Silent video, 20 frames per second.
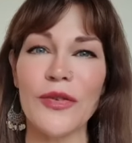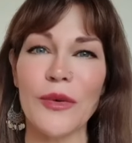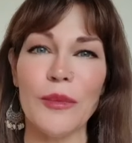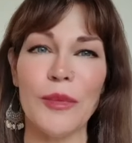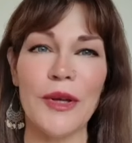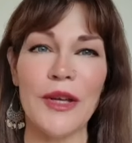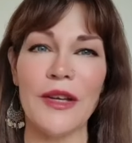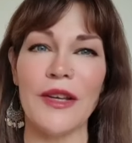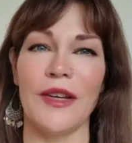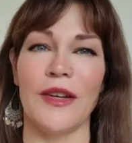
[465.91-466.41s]
for
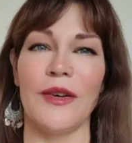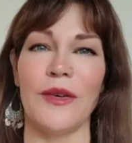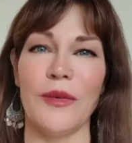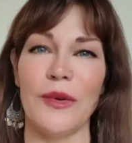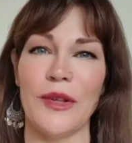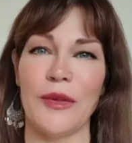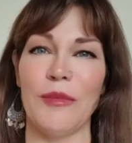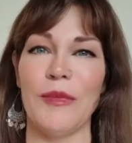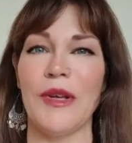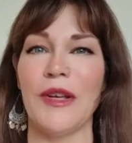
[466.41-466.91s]
being here
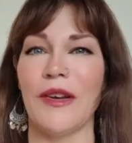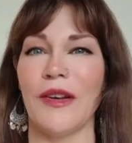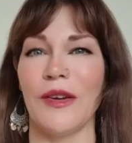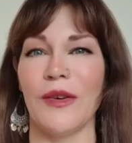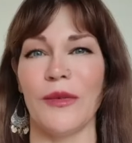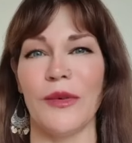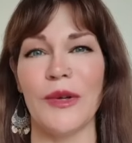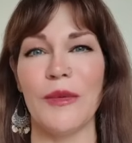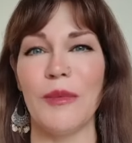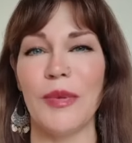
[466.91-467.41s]
with me
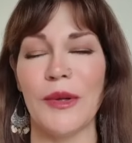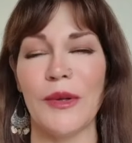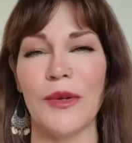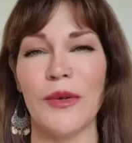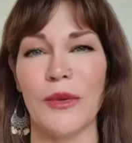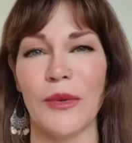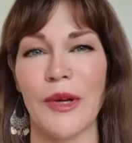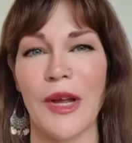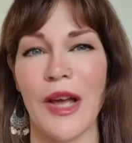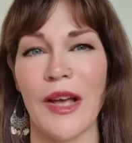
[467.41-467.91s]
on
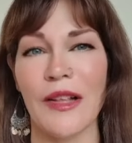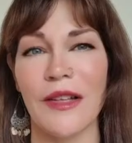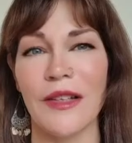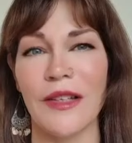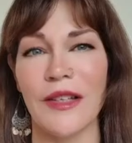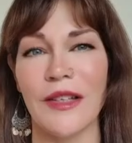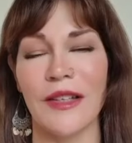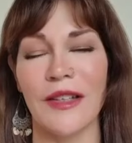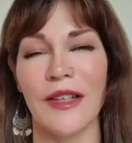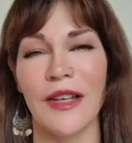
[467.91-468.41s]
Rebuild
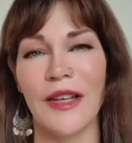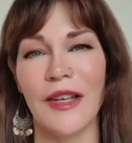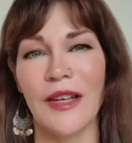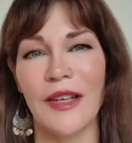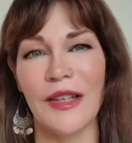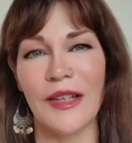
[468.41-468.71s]
Reality.